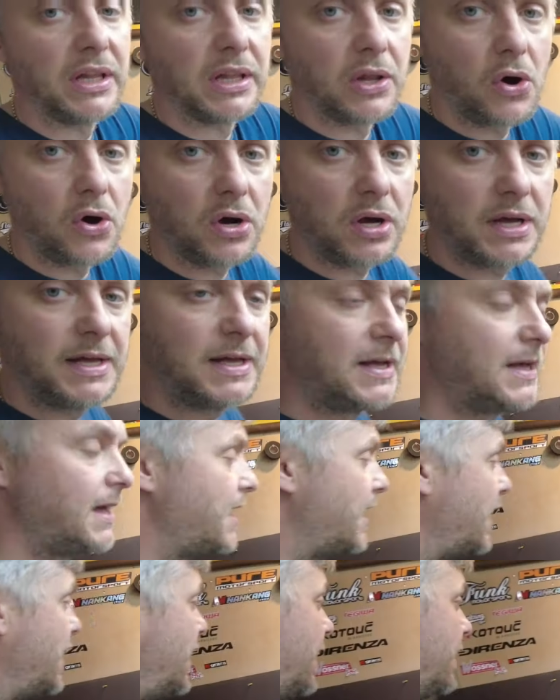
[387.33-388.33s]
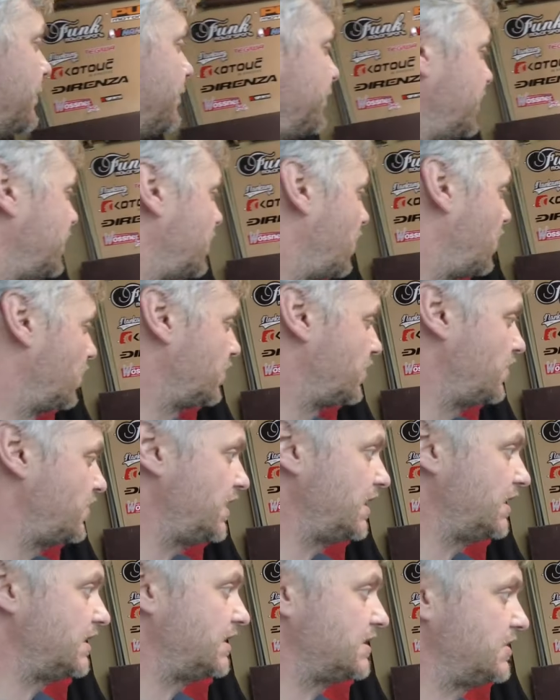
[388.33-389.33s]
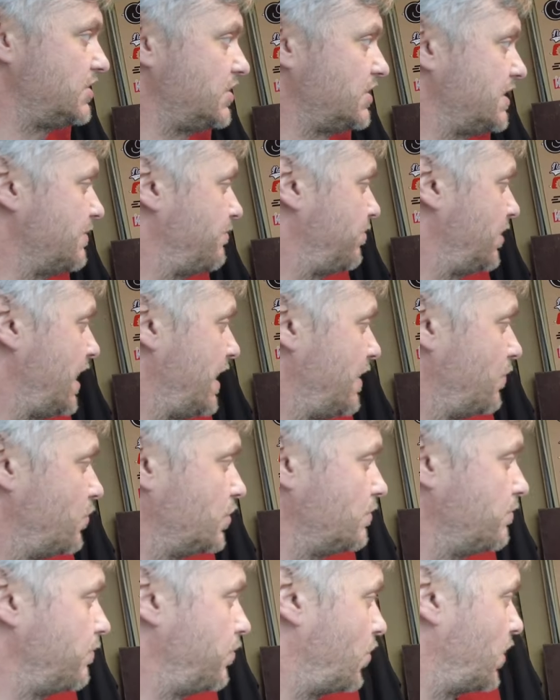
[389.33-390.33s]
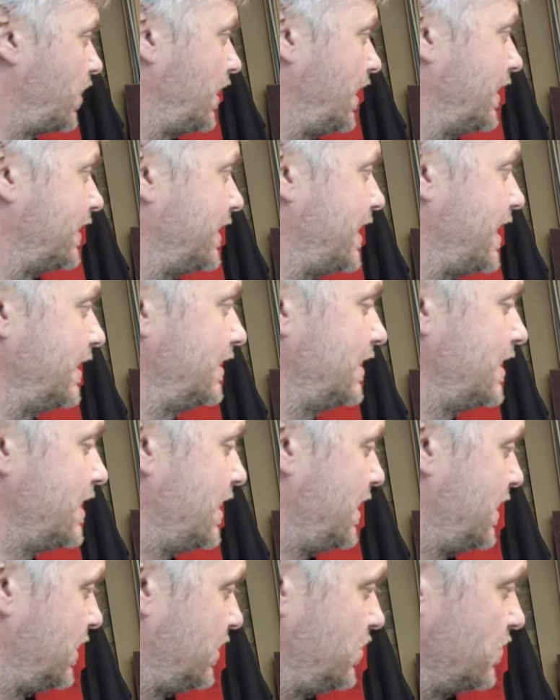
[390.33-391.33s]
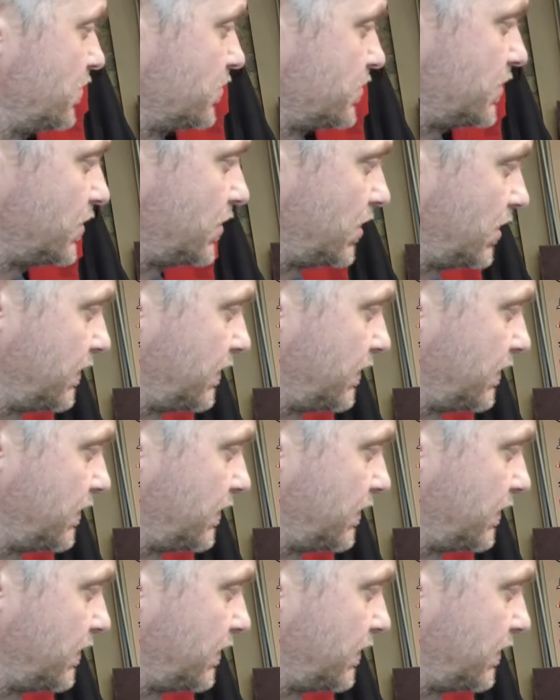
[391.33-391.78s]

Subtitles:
long. All you need is just a plywood board like that. You sort